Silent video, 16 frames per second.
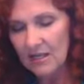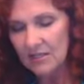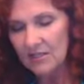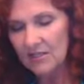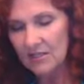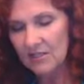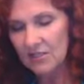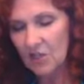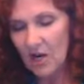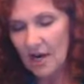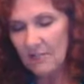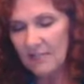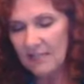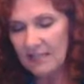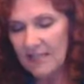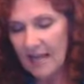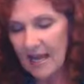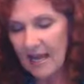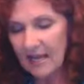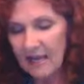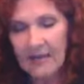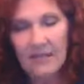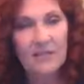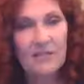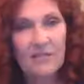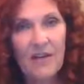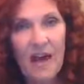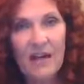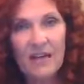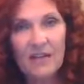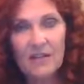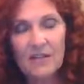Six grams a day in
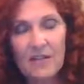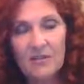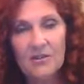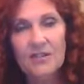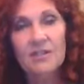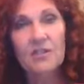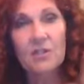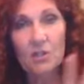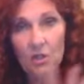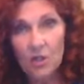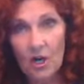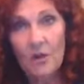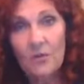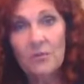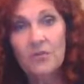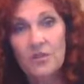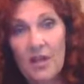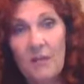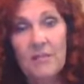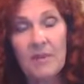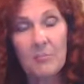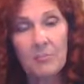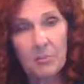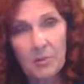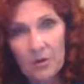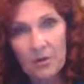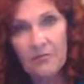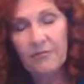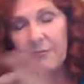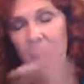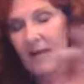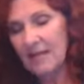divided doses showed some
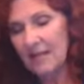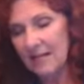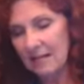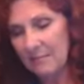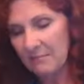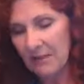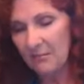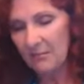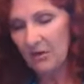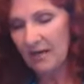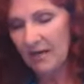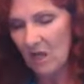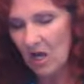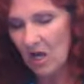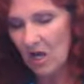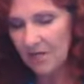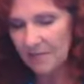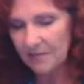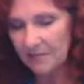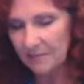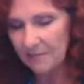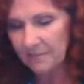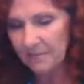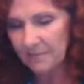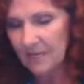improvement in memory loss.